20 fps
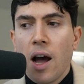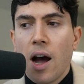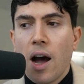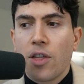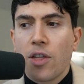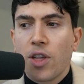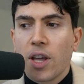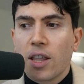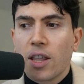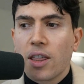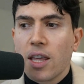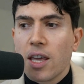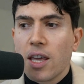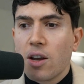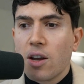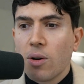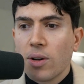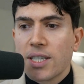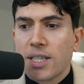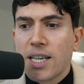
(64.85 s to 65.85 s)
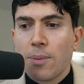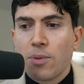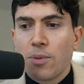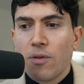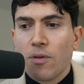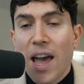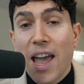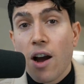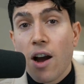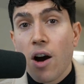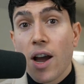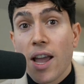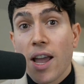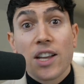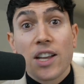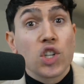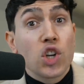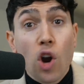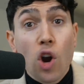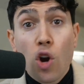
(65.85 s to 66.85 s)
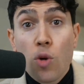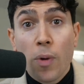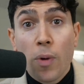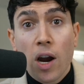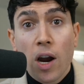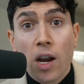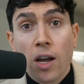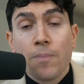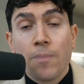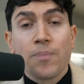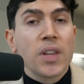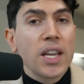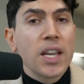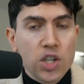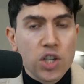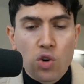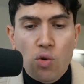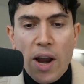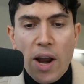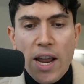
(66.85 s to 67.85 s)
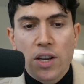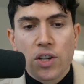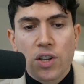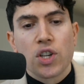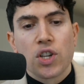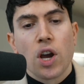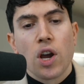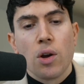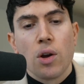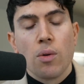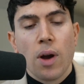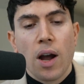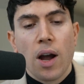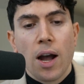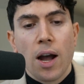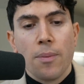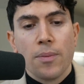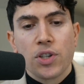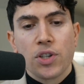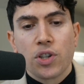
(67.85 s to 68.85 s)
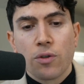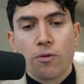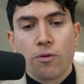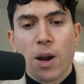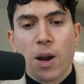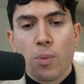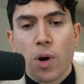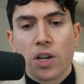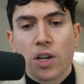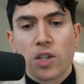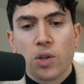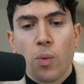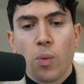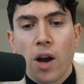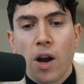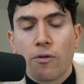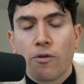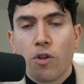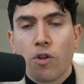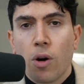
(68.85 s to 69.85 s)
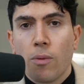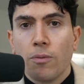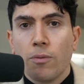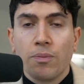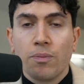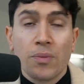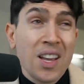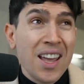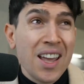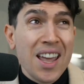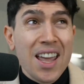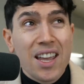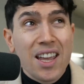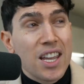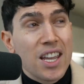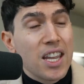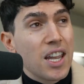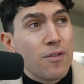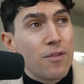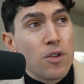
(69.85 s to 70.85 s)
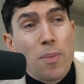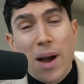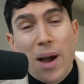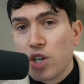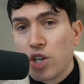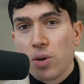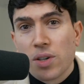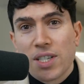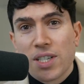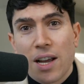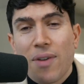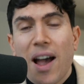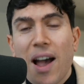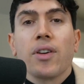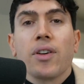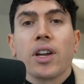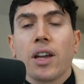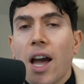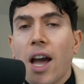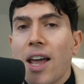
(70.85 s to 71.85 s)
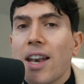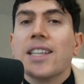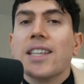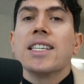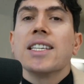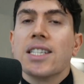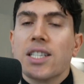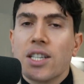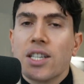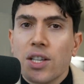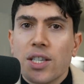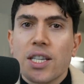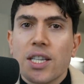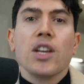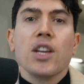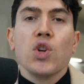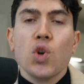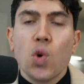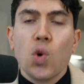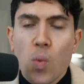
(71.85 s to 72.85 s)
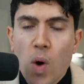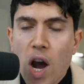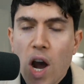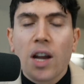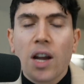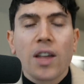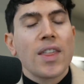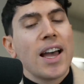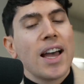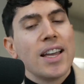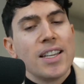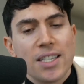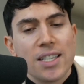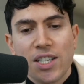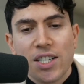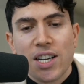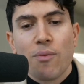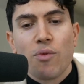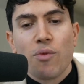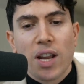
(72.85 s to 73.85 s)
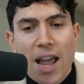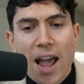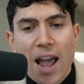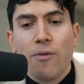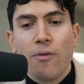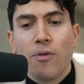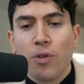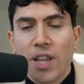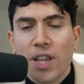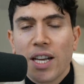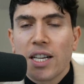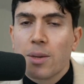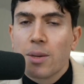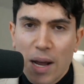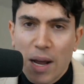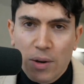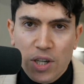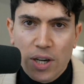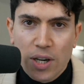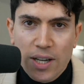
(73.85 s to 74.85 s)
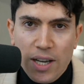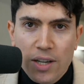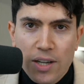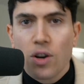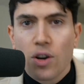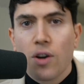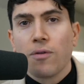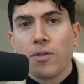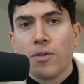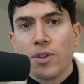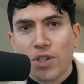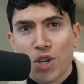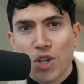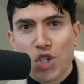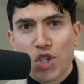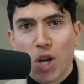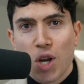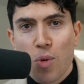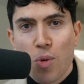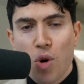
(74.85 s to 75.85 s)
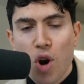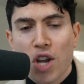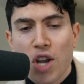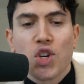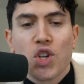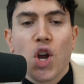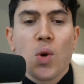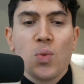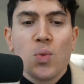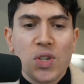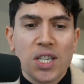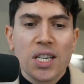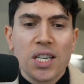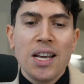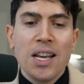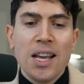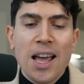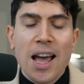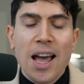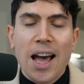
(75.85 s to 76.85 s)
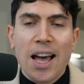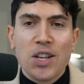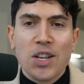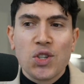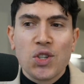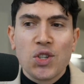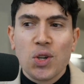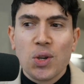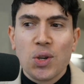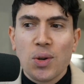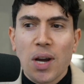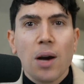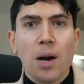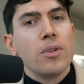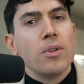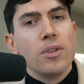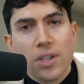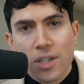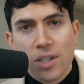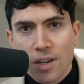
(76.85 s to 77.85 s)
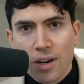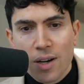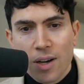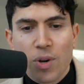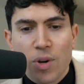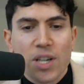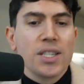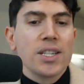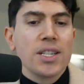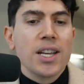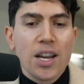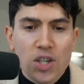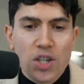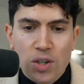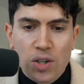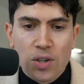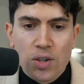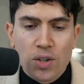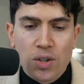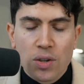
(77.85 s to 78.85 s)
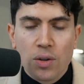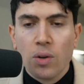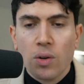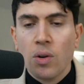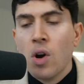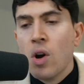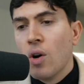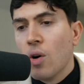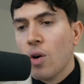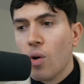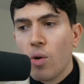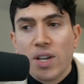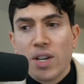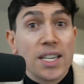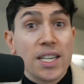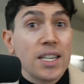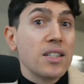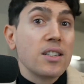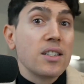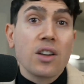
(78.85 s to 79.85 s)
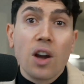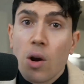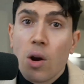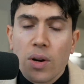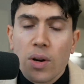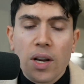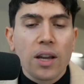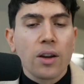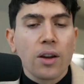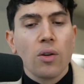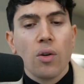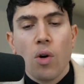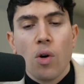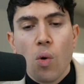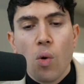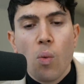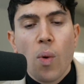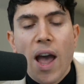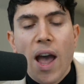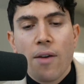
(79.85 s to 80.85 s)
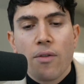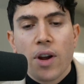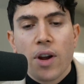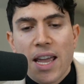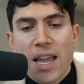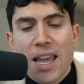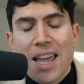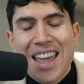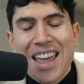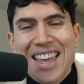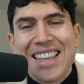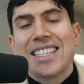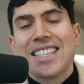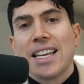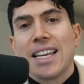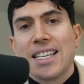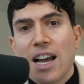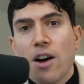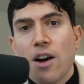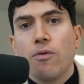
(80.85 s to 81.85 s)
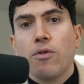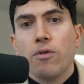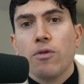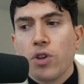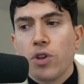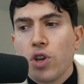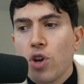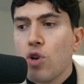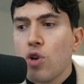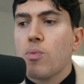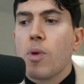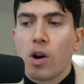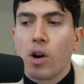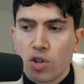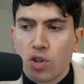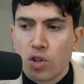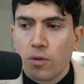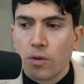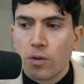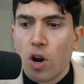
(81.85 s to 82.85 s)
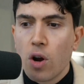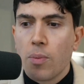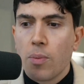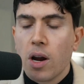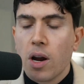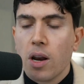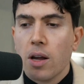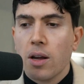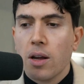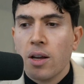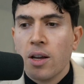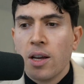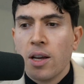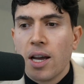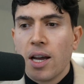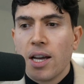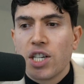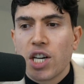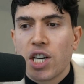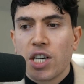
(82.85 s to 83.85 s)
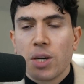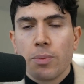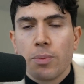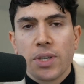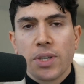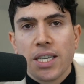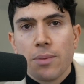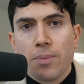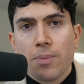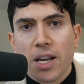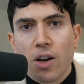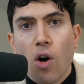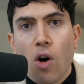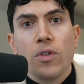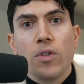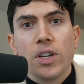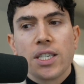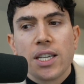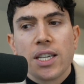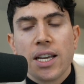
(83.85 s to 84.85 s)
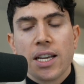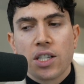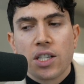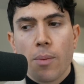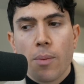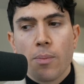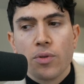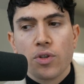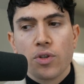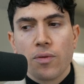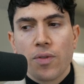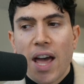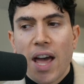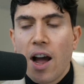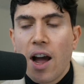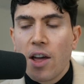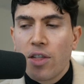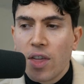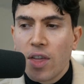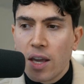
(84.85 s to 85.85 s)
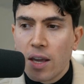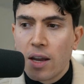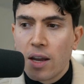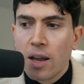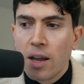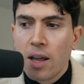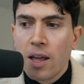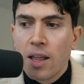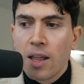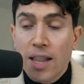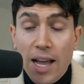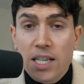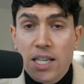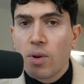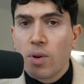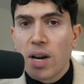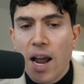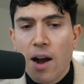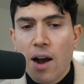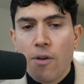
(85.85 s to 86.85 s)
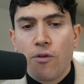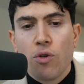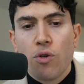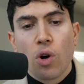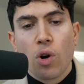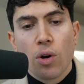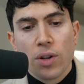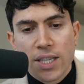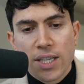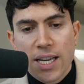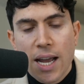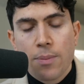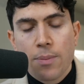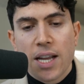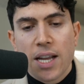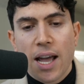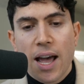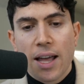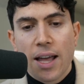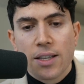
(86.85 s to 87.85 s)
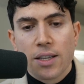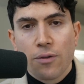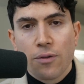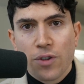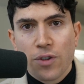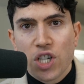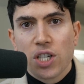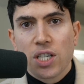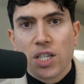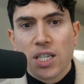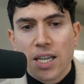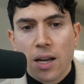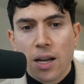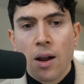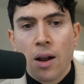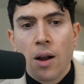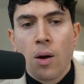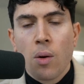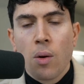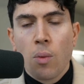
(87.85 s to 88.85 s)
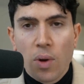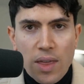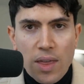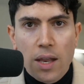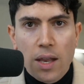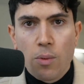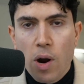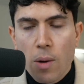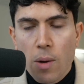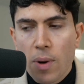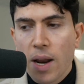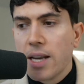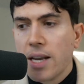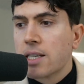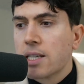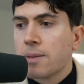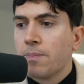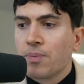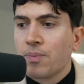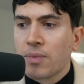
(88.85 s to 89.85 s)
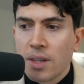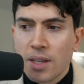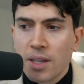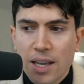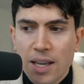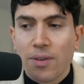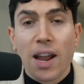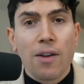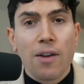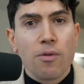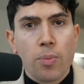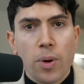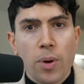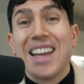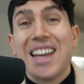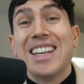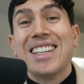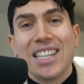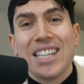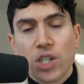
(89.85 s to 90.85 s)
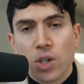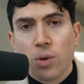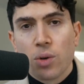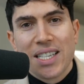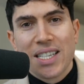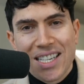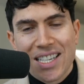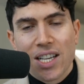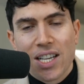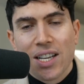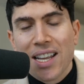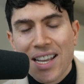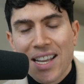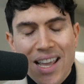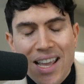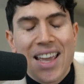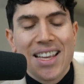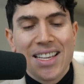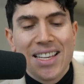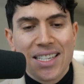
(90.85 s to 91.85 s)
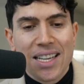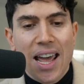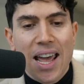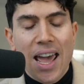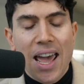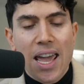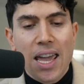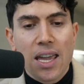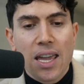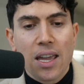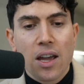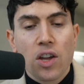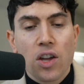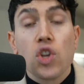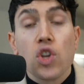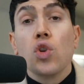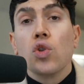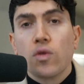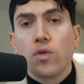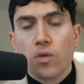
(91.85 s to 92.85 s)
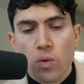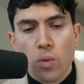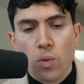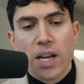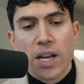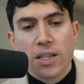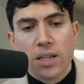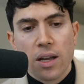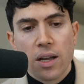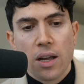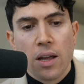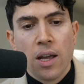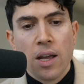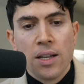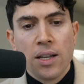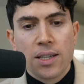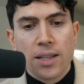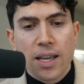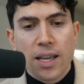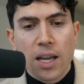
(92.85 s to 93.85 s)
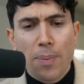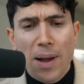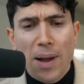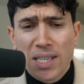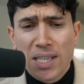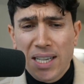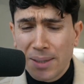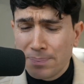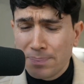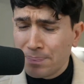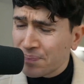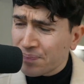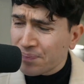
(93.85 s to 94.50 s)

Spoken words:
I think the concept of AI as a co-pilot is great. So it's a good framework to work from. If you imagine yourself having an assistant in your work, that is generally a helpful thing to bounce ideas off and to summarize notes and to help you design presentations or assist coding or whatever it is that's helpful for you. Microsoft Copilot and ChatGPT being obvious examples of that. I think that's a really helpful concept, and efficiency within the workplace, giving everybody a digital assistant, it is a useful way to think about it.